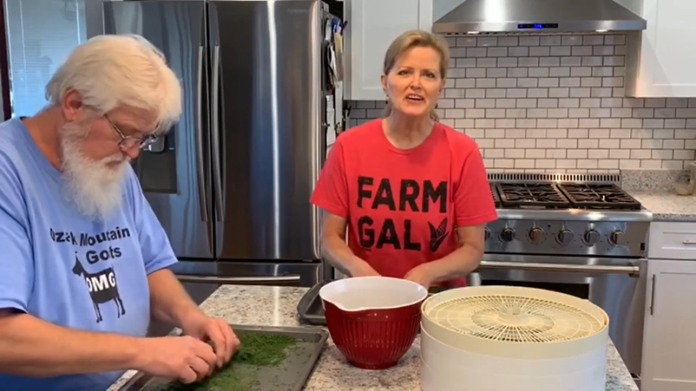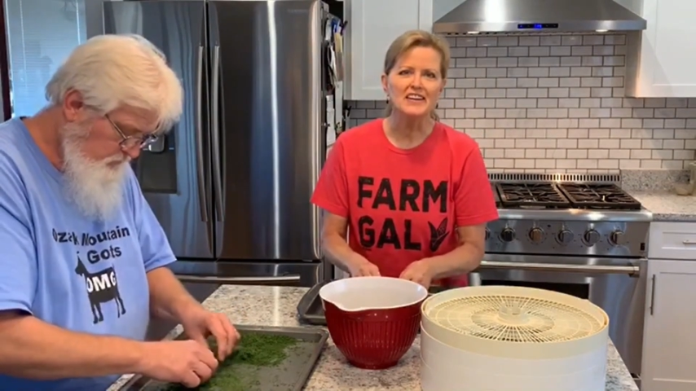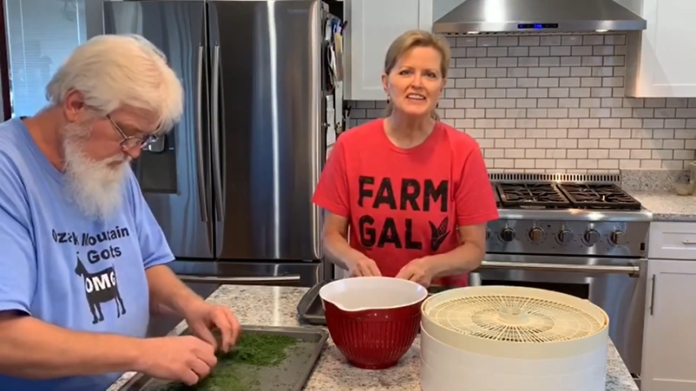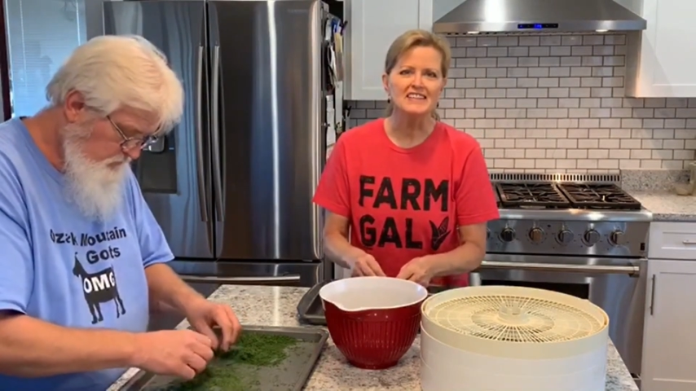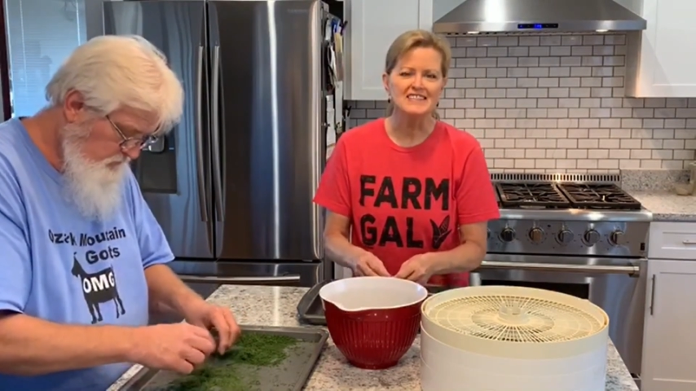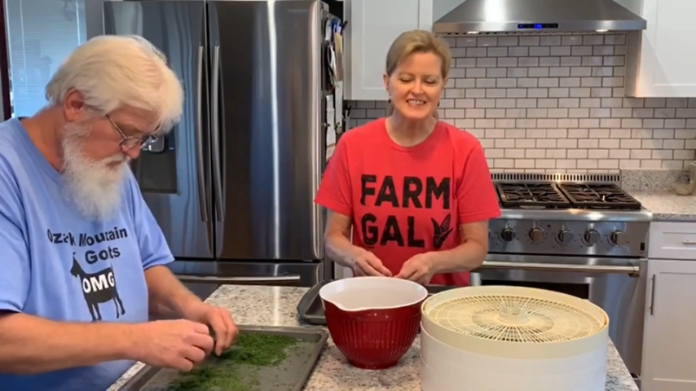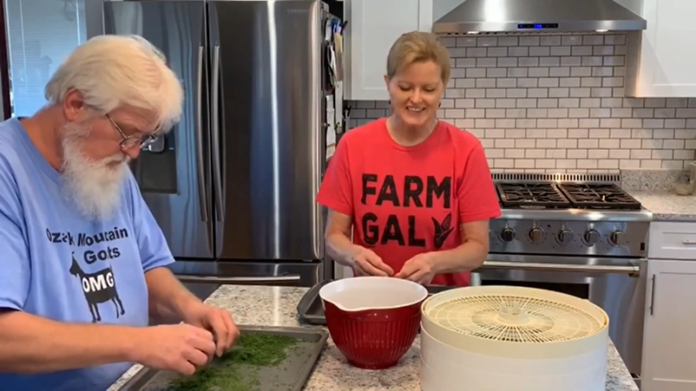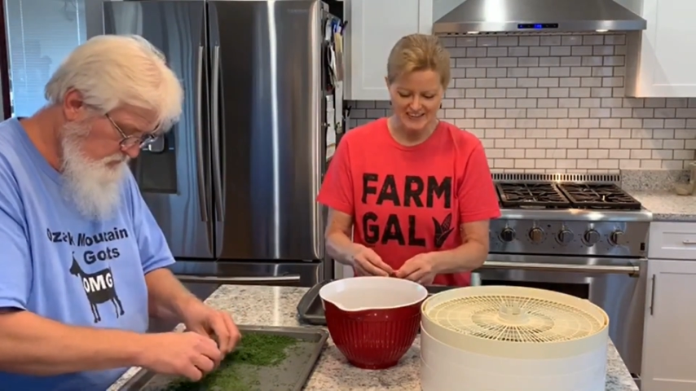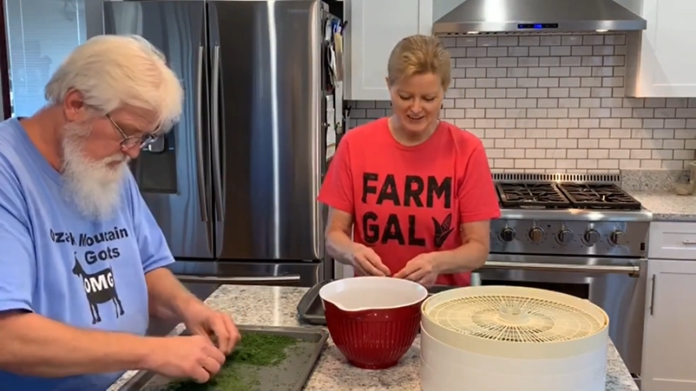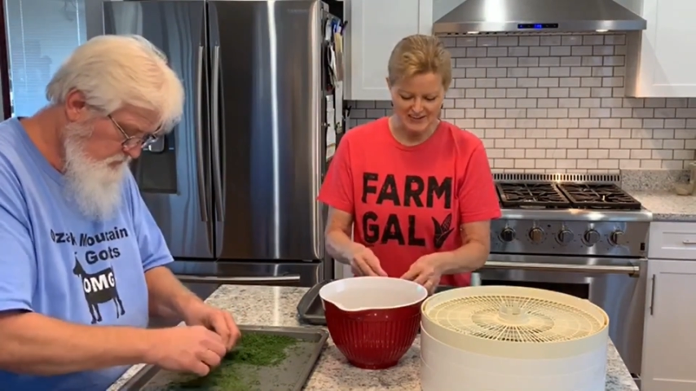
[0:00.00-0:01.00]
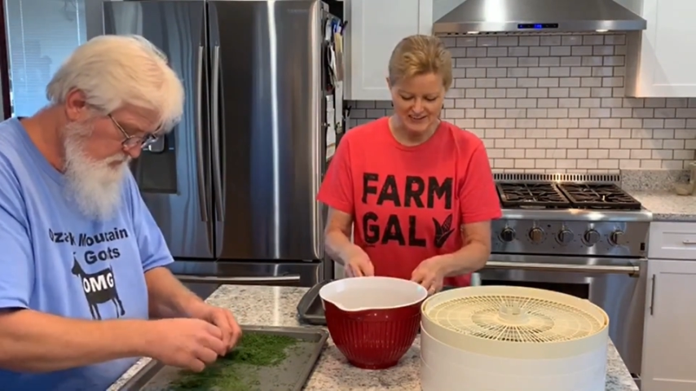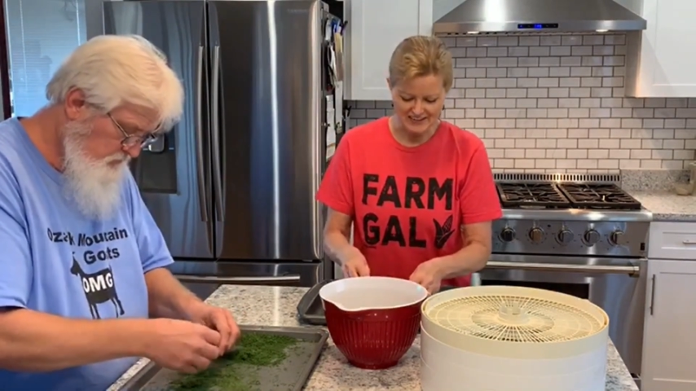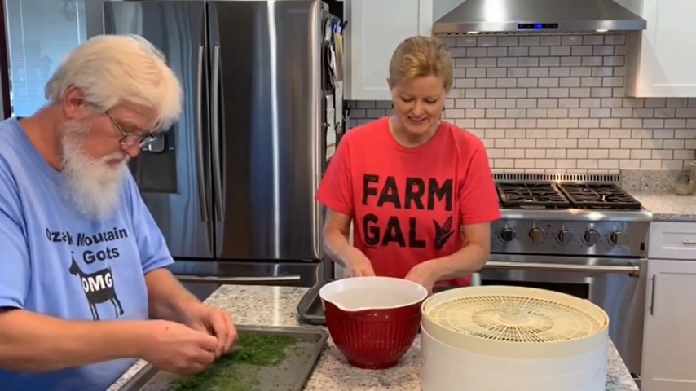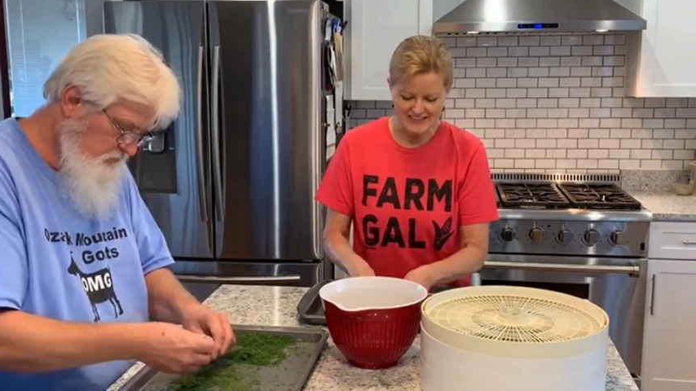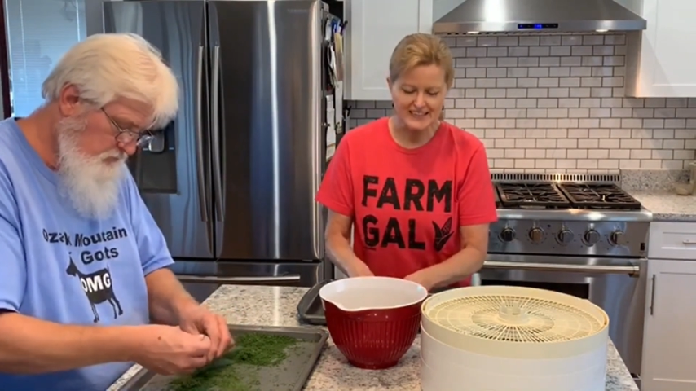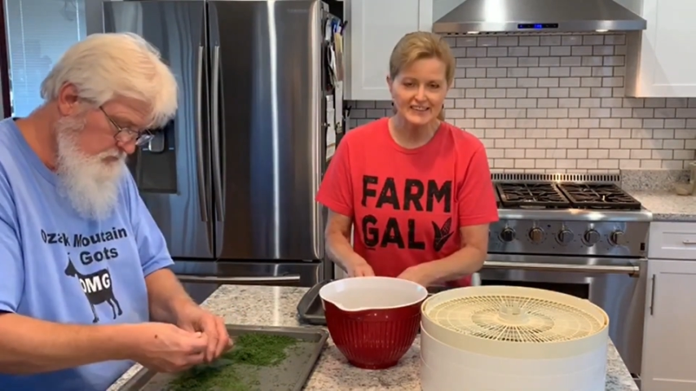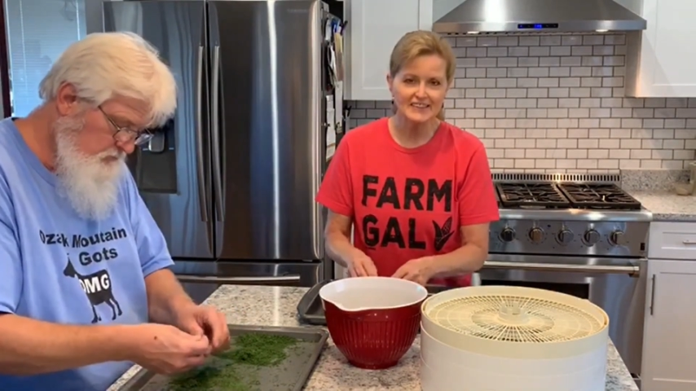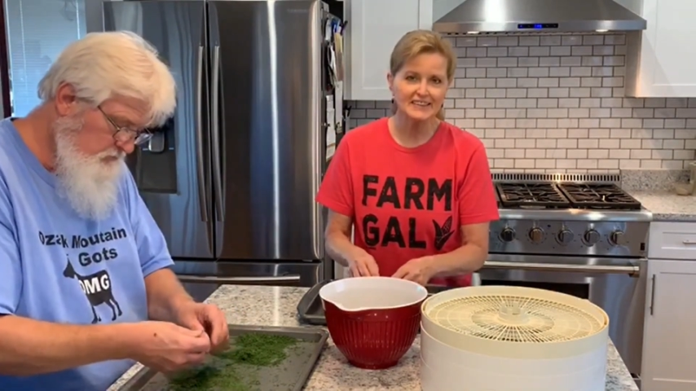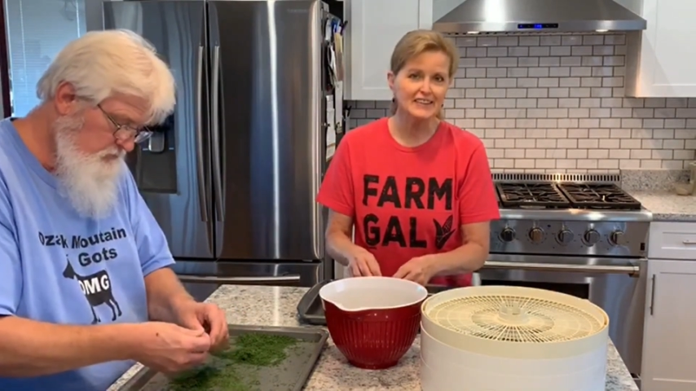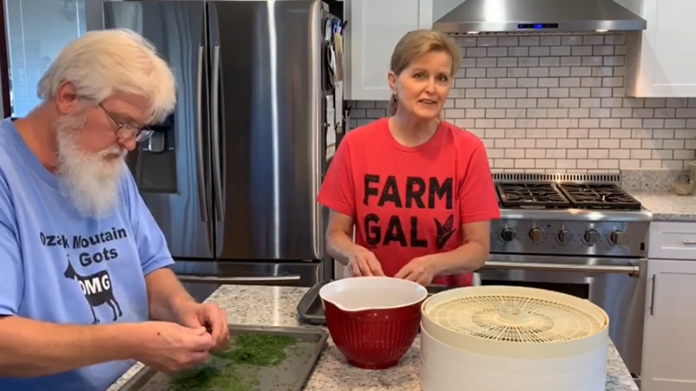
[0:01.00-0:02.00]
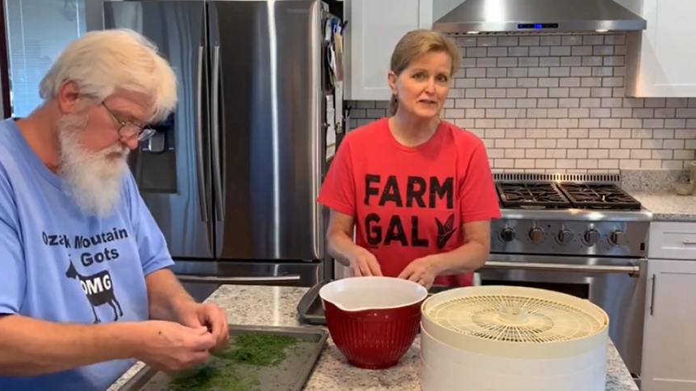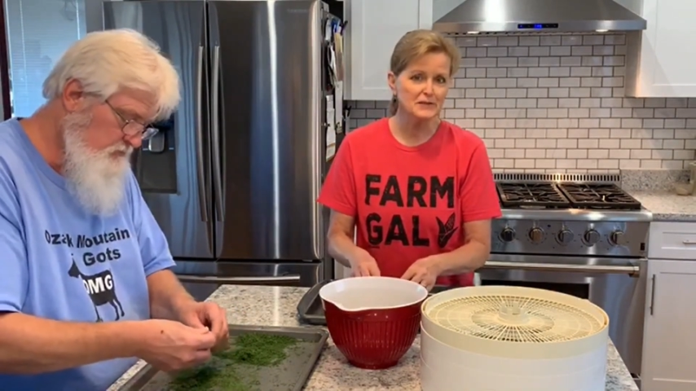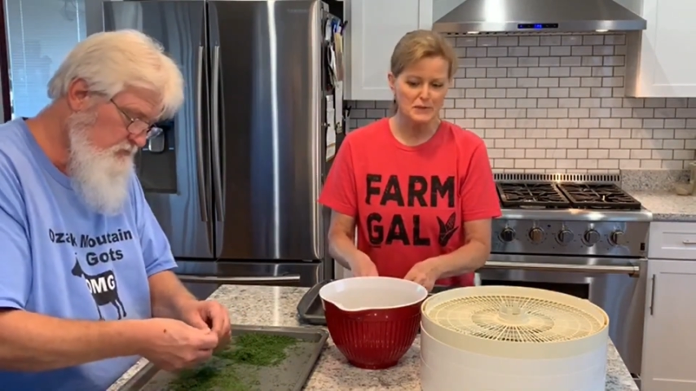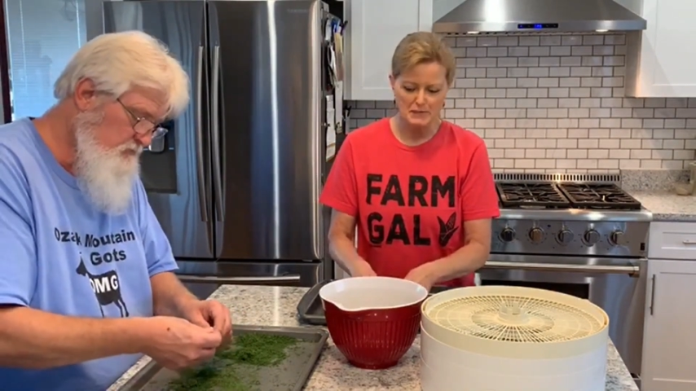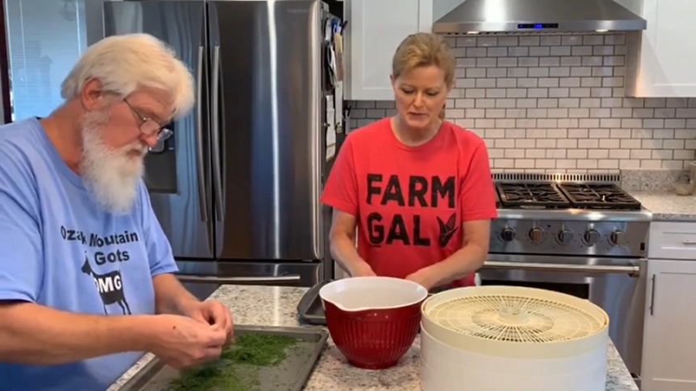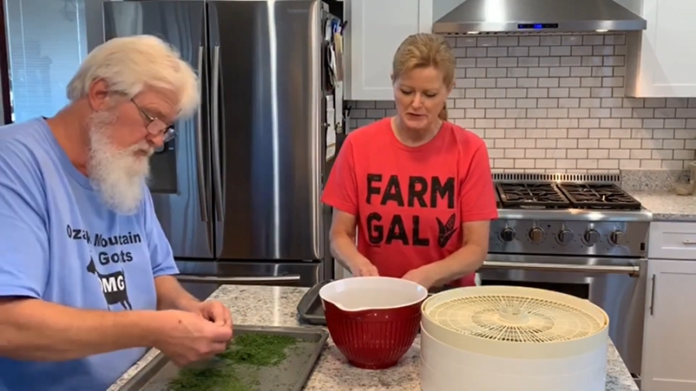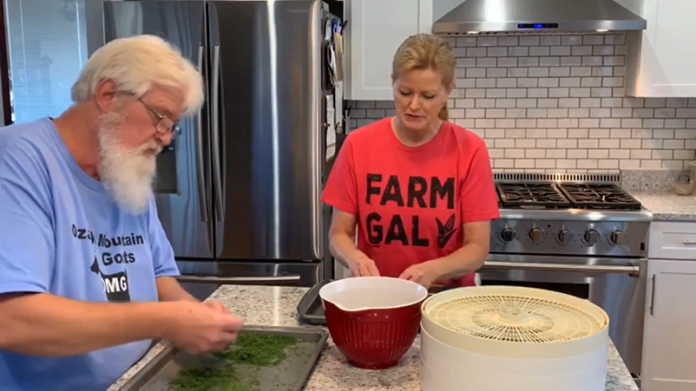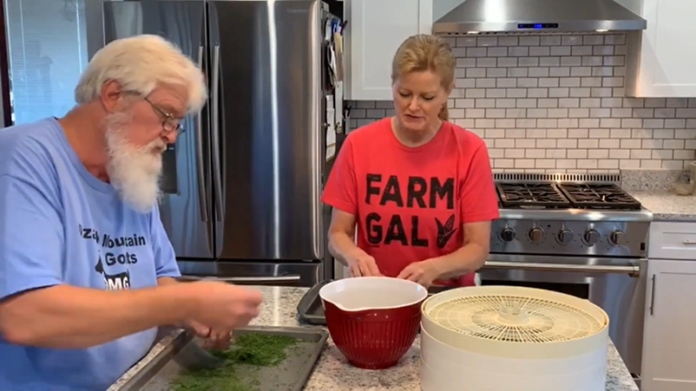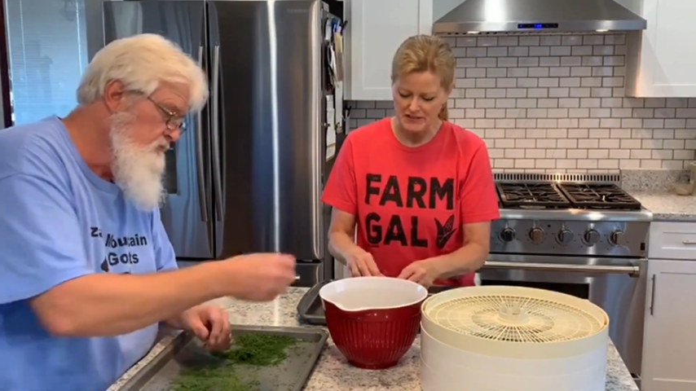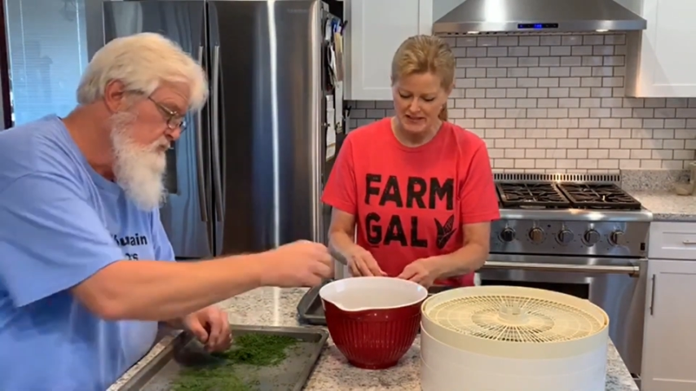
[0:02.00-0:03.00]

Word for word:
Speaker 1: on this, get all the little dill leaves removed,